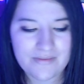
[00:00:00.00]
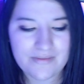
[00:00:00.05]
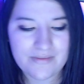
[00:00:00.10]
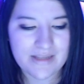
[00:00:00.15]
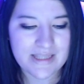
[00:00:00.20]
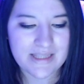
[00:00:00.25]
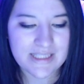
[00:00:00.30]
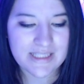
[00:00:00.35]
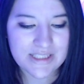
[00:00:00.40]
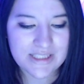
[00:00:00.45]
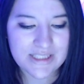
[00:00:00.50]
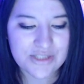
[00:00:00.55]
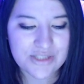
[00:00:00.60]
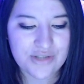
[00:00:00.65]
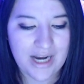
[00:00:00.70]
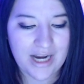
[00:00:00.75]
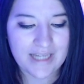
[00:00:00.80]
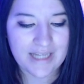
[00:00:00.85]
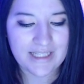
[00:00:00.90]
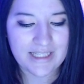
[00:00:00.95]
this
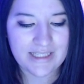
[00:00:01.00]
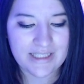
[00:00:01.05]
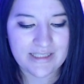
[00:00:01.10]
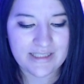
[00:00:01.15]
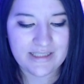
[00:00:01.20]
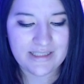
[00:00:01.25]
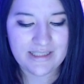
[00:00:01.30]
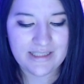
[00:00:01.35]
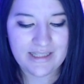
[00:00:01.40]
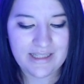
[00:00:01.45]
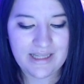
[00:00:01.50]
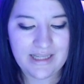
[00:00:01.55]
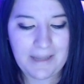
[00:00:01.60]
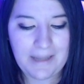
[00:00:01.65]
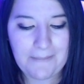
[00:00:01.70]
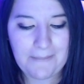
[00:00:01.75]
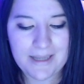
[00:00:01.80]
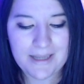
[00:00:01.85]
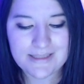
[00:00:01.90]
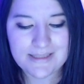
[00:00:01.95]
dragon,
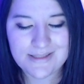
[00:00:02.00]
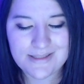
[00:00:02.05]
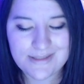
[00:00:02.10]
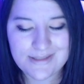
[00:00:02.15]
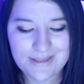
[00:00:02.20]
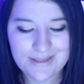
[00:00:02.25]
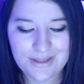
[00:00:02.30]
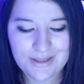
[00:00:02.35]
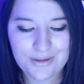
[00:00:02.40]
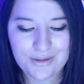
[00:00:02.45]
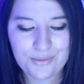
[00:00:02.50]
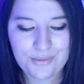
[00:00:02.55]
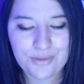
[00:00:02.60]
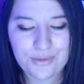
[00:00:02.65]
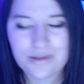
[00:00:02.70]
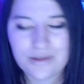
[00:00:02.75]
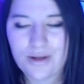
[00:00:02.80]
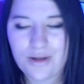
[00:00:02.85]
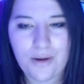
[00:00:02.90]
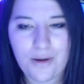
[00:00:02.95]
Pazuzu,
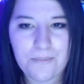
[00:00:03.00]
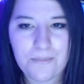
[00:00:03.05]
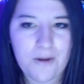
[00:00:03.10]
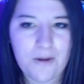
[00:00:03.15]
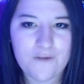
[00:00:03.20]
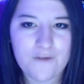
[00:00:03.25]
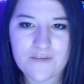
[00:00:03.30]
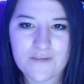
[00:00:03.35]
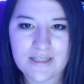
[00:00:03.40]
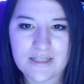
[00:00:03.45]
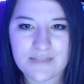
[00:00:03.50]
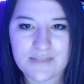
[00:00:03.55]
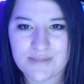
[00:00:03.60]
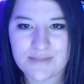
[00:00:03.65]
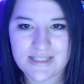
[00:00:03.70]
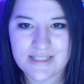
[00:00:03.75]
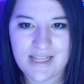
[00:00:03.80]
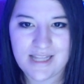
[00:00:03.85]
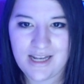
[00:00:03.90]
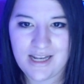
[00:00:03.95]
would go perfectly
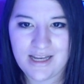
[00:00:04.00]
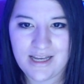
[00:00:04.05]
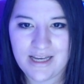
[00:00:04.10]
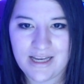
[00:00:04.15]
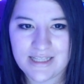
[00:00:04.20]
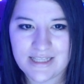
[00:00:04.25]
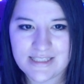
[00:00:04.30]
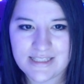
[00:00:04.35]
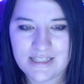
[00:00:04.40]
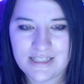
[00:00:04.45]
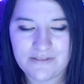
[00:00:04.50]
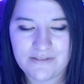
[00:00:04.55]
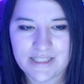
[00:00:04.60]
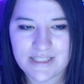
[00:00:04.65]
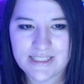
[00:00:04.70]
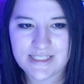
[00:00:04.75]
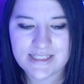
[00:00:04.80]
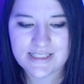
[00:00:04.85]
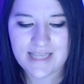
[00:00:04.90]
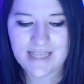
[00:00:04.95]
with
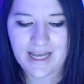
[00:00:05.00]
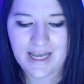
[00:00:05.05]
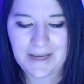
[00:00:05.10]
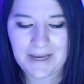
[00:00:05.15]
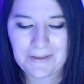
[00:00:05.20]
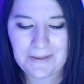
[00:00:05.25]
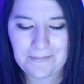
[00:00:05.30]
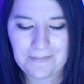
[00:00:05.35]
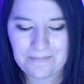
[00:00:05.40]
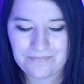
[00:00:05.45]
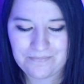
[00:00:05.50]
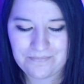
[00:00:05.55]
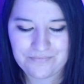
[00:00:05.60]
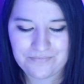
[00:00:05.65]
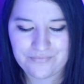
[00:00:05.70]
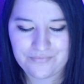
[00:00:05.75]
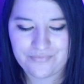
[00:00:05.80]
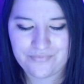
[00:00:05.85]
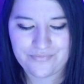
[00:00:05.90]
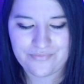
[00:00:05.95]
Sylas.
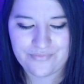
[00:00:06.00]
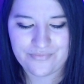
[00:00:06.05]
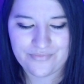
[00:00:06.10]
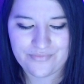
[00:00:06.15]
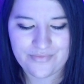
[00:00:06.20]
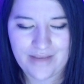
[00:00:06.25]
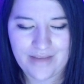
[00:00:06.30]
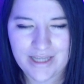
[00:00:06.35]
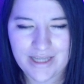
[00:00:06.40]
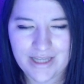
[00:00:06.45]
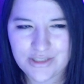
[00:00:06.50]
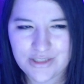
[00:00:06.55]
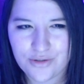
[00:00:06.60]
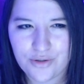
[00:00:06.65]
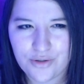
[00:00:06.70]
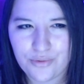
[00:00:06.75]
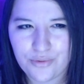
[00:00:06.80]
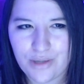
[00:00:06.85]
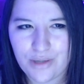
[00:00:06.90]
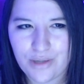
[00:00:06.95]
I don't
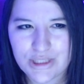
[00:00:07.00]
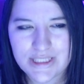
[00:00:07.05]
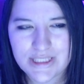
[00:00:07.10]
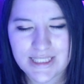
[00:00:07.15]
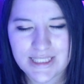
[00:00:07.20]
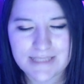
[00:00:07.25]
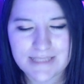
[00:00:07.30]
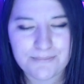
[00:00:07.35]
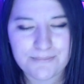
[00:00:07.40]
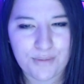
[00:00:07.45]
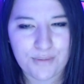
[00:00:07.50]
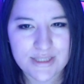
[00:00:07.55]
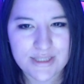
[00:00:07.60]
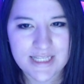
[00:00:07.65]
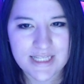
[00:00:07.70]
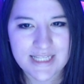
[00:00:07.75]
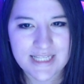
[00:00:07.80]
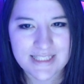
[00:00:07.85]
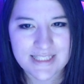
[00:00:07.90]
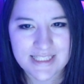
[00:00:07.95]
know who else does
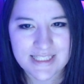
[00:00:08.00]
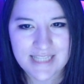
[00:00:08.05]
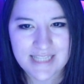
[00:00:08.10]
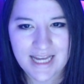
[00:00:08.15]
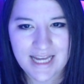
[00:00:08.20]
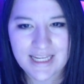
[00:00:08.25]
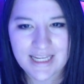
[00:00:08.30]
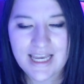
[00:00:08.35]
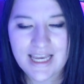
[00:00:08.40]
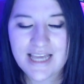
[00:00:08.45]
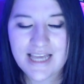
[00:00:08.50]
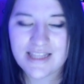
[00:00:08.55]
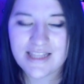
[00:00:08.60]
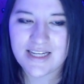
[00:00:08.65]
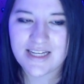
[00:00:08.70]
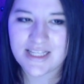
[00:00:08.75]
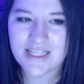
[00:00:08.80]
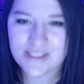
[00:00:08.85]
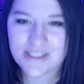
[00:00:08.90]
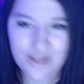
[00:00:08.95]
poison as an attack
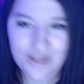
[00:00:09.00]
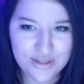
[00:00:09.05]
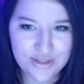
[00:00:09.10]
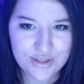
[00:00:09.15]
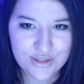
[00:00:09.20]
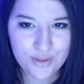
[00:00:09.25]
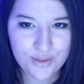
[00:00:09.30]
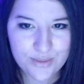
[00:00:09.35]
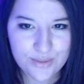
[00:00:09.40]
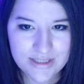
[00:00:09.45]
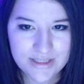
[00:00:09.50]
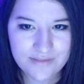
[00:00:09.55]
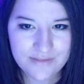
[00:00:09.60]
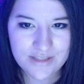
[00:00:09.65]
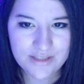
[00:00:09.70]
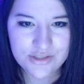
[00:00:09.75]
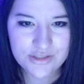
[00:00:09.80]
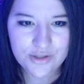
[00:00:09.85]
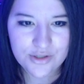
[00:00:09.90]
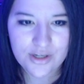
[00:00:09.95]
that is also a wind
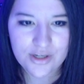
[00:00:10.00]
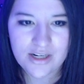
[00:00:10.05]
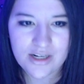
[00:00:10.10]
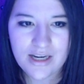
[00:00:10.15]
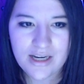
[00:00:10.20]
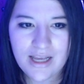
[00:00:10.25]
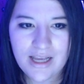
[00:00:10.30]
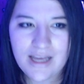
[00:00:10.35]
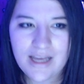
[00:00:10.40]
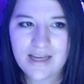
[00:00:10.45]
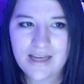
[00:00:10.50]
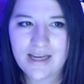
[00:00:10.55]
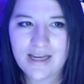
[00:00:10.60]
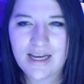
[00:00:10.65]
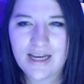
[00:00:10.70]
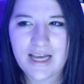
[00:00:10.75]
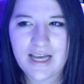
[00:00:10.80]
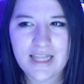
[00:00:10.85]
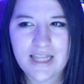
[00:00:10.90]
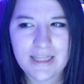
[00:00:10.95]
adventurer.
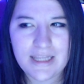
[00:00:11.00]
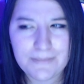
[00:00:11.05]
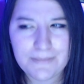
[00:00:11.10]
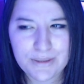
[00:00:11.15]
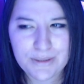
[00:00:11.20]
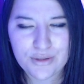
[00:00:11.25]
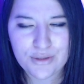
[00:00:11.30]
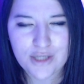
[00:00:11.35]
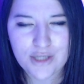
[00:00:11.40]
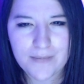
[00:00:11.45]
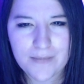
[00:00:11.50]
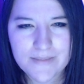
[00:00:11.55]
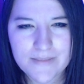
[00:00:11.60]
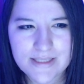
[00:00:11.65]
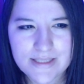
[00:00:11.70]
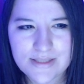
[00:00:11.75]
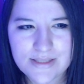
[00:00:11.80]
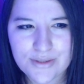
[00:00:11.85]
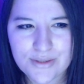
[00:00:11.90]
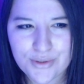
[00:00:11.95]
Let me know in the
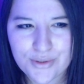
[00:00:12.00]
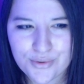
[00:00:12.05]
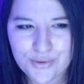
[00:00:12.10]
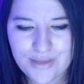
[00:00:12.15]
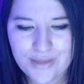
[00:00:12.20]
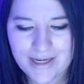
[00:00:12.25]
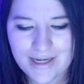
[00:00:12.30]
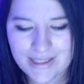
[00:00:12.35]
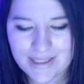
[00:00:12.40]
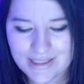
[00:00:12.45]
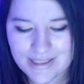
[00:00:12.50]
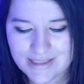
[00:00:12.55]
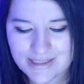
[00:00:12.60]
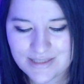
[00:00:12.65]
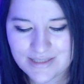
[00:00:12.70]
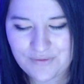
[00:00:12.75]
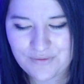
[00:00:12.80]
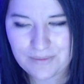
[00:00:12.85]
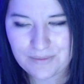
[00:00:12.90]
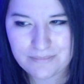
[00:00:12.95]
comments who that is.
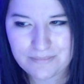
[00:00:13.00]
If I